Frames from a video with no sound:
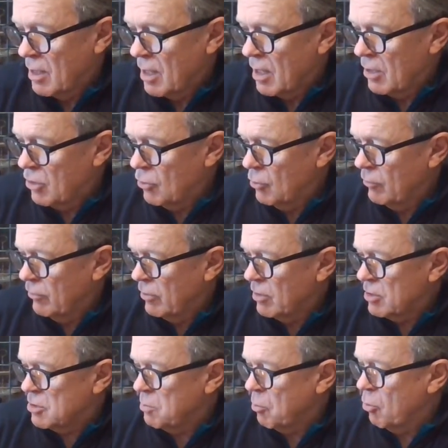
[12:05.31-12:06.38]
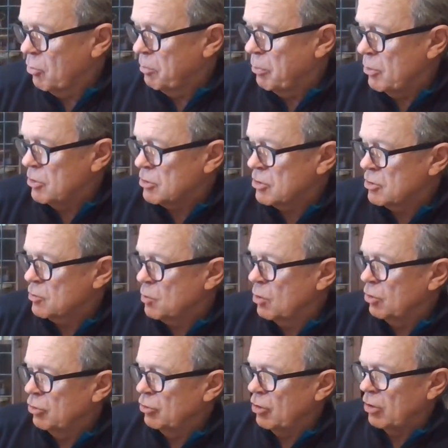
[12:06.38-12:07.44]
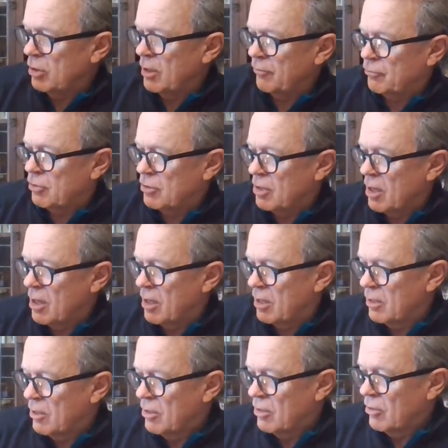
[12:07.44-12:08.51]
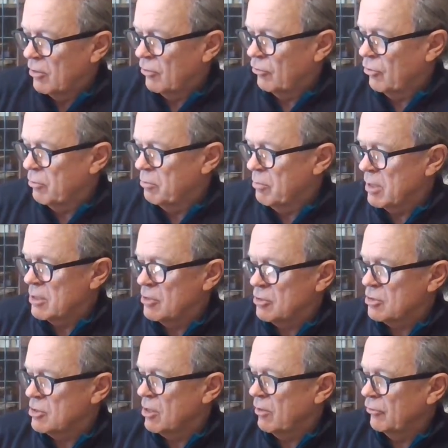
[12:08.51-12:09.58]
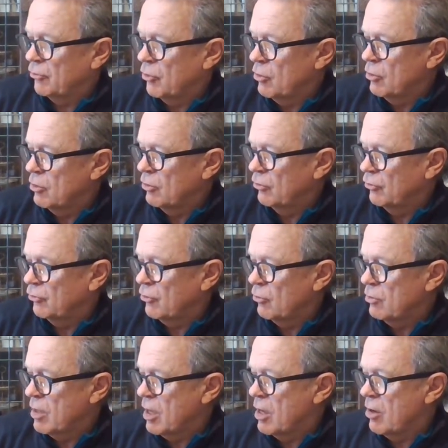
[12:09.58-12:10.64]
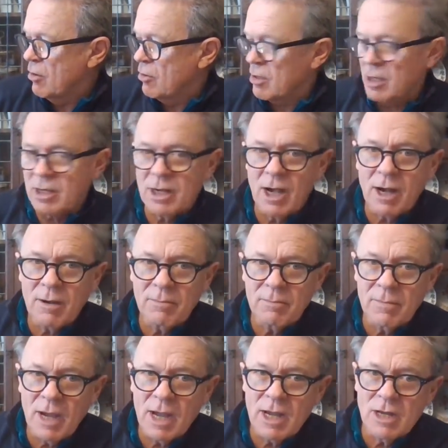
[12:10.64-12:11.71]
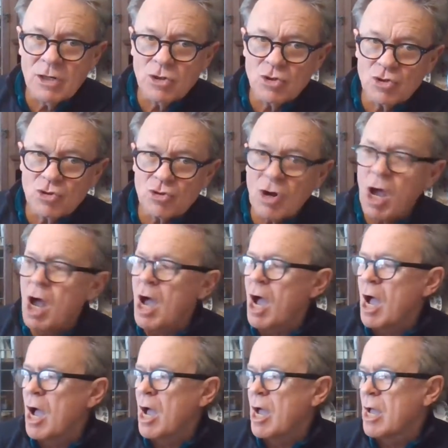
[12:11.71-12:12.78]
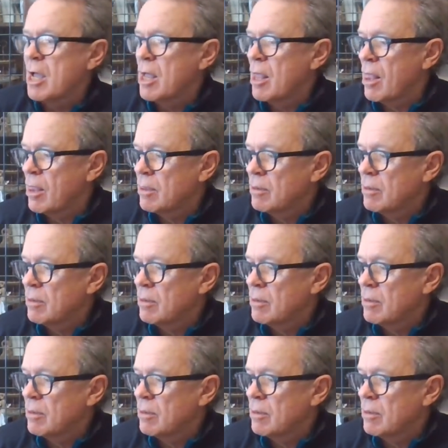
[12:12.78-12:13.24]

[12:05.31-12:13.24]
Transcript: And you very small persons will not have to die if you make yourselves heard. So now come and try."